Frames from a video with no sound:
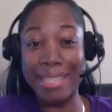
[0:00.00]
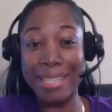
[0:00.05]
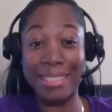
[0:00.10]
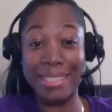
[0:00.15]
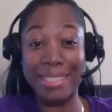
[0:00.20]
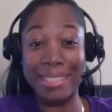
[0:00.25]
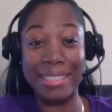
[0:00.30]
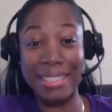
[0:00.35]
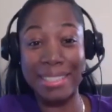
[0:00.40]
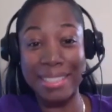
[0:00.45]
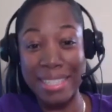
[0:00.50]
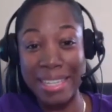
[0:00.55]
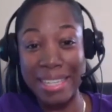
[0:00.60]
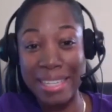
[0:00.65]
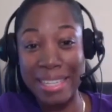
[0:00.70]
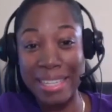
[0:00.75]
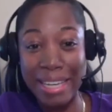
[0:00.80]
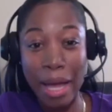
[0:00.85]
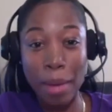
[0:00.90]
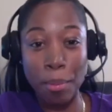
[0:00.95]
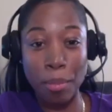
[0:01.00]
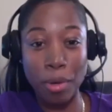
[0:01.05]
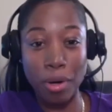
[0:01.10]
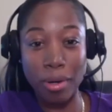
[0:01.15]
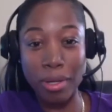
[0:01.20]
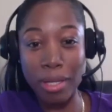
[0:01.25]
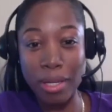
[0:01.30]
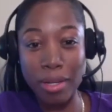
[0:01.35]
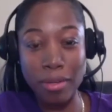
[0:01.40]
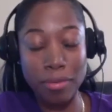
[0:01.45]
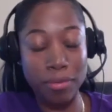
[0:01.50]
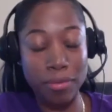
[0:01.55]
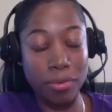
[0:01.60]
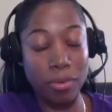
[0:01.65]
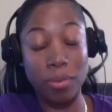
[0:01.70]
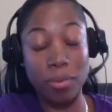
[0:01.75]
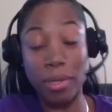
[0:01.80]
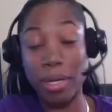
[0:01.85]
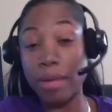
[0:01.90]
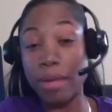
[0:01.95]
succeed in that market for
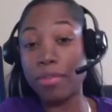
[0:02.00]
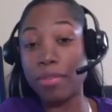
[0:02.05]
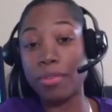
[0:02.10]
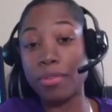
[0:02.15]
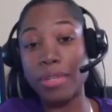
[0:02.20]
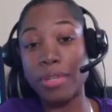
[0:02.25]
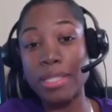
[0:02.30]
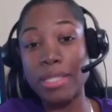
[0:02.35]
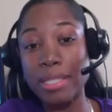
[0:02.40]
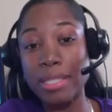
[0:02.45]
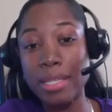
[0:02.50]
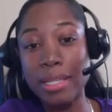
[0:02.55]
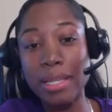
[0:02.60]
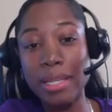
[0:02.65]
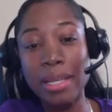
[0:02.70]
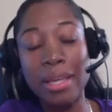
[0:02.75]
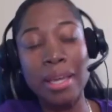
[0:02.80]
whatever reason.